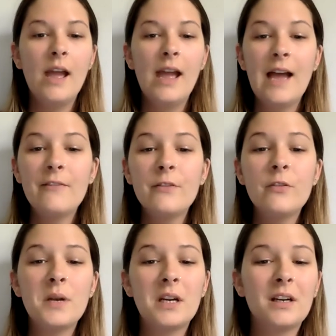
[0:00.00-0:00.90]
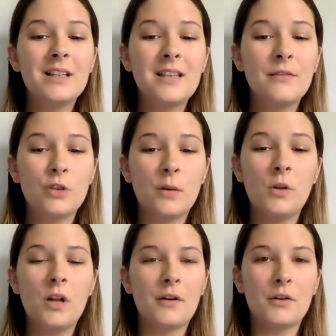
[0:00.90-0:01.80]
Half of Americans have
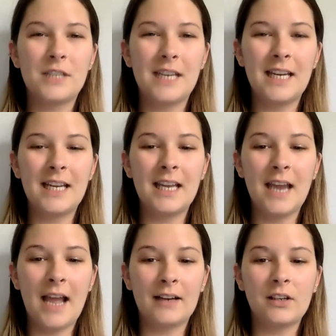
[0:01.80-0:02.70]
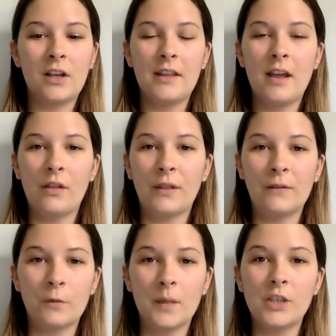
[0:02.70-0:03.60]
trouble understanding and acting on the health
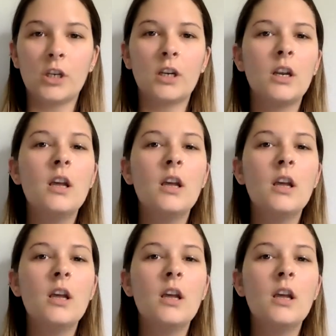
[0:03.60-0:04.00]
information.